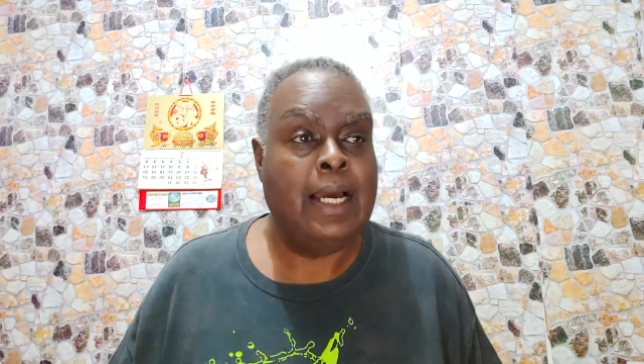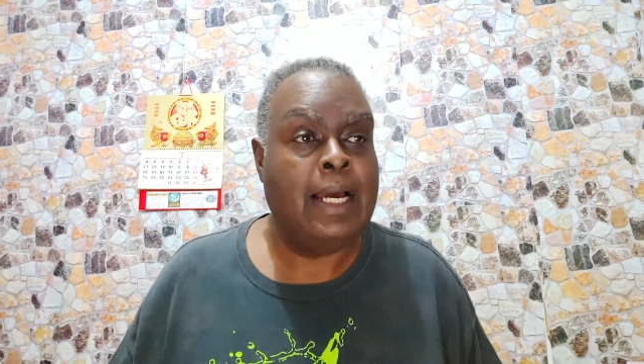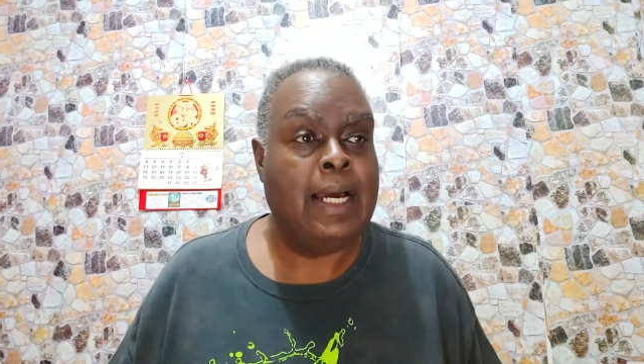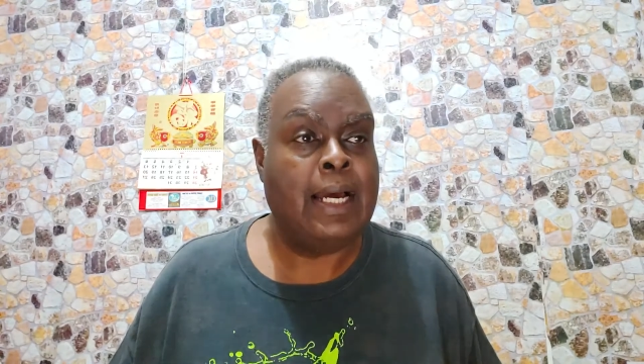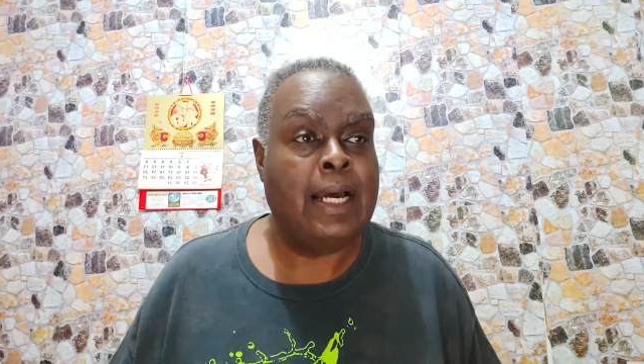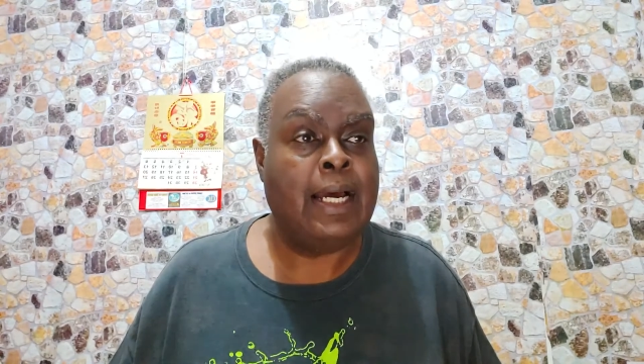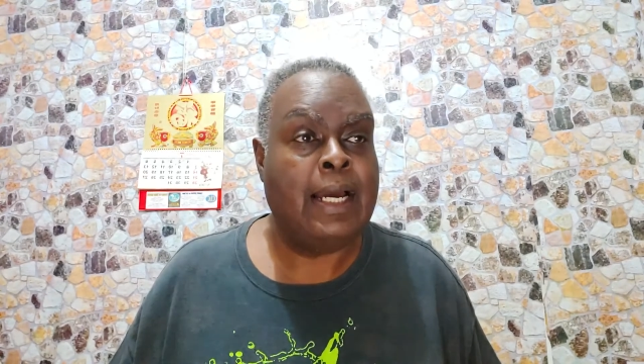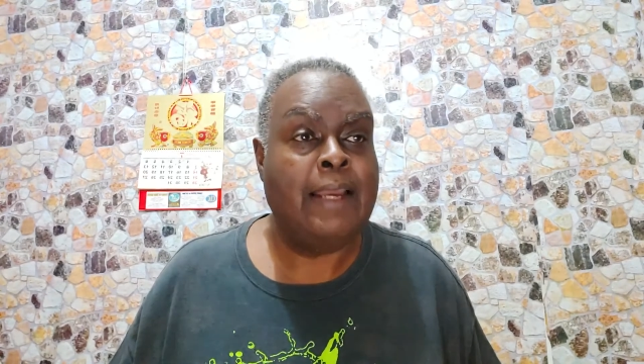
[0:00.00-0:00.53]

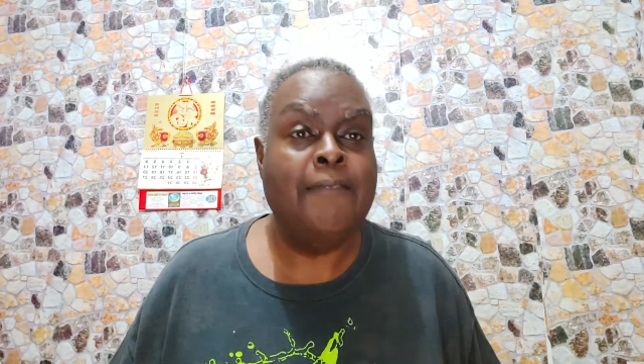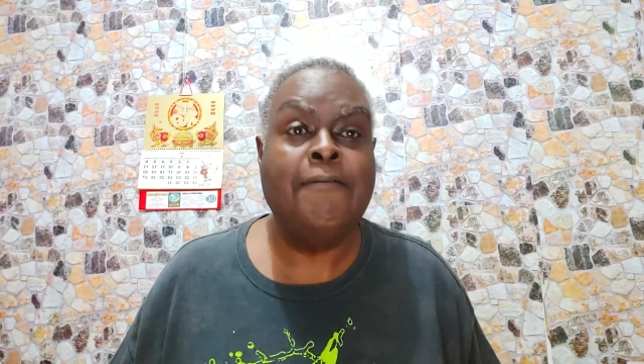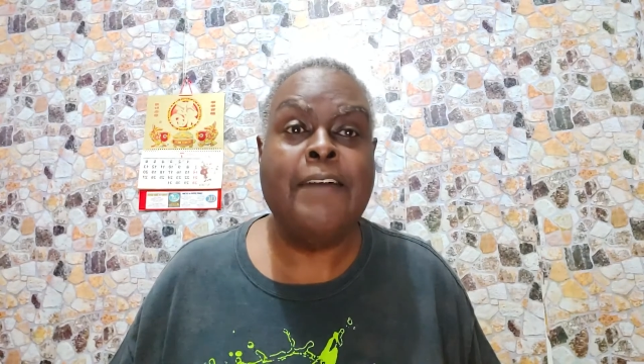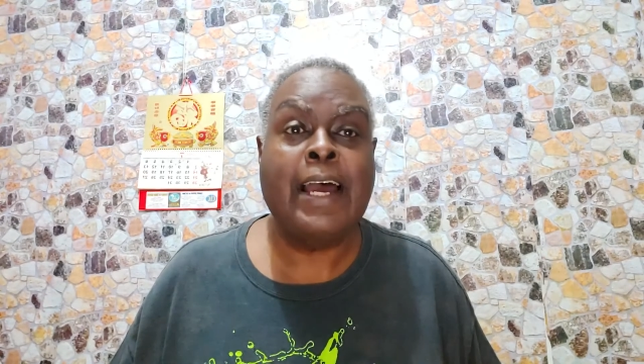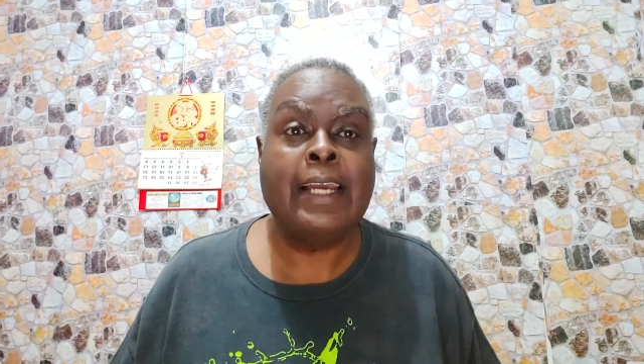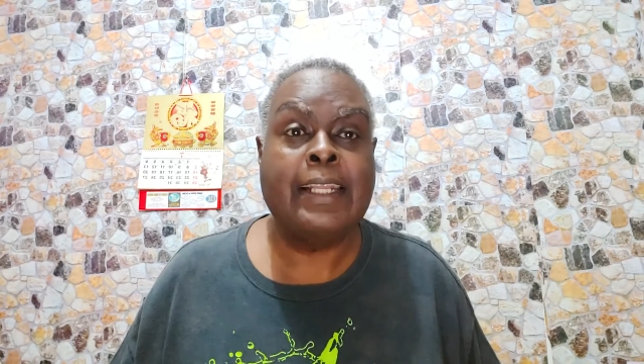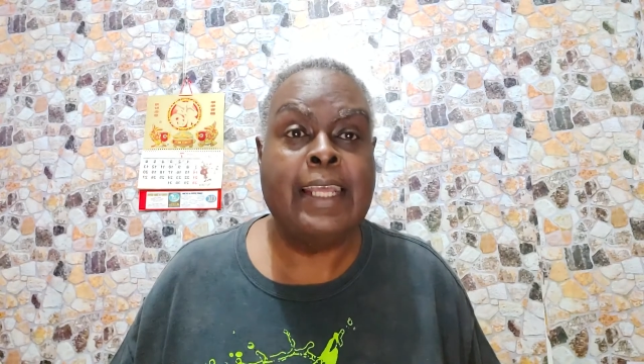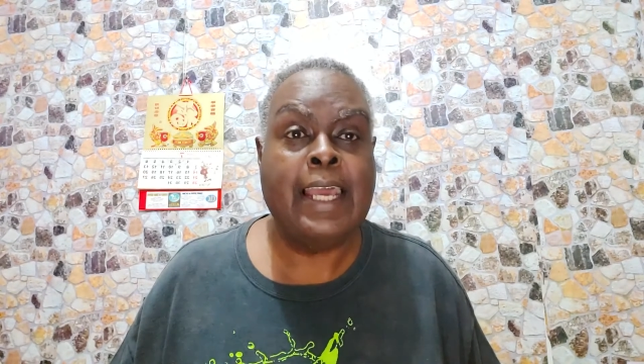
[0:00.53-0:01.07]
In
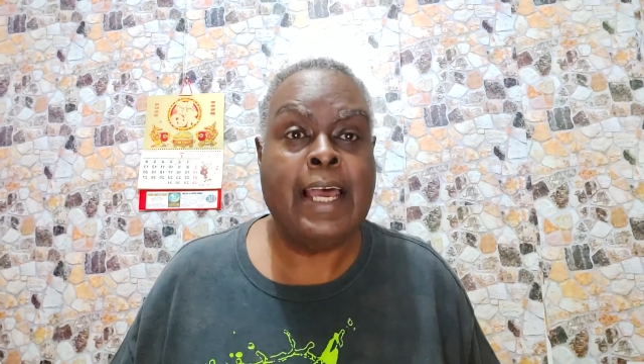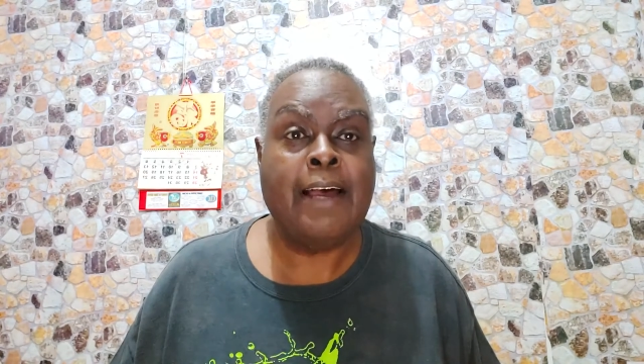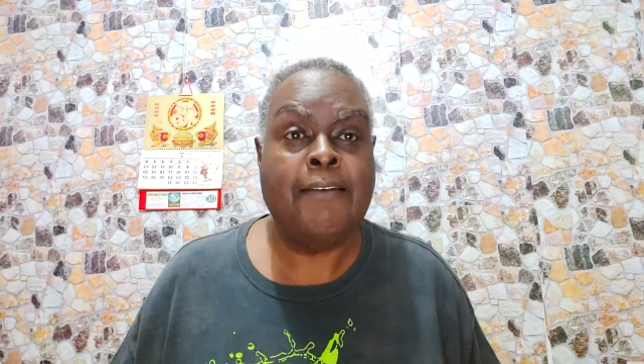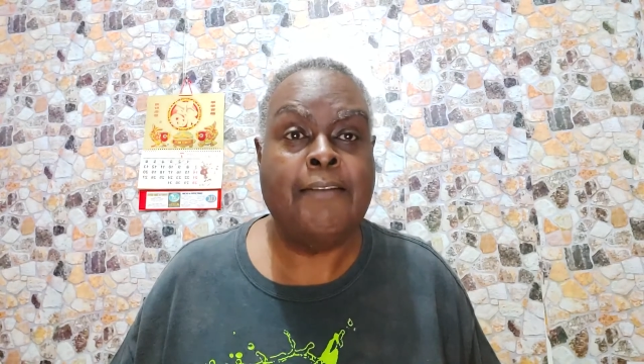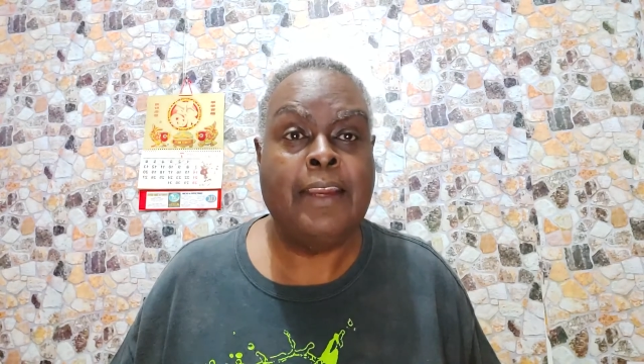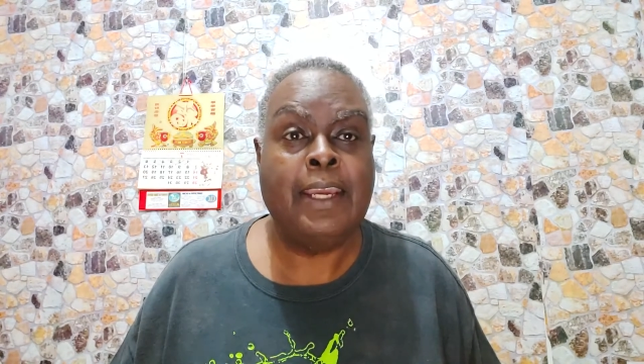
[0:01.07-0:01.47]
fact, they have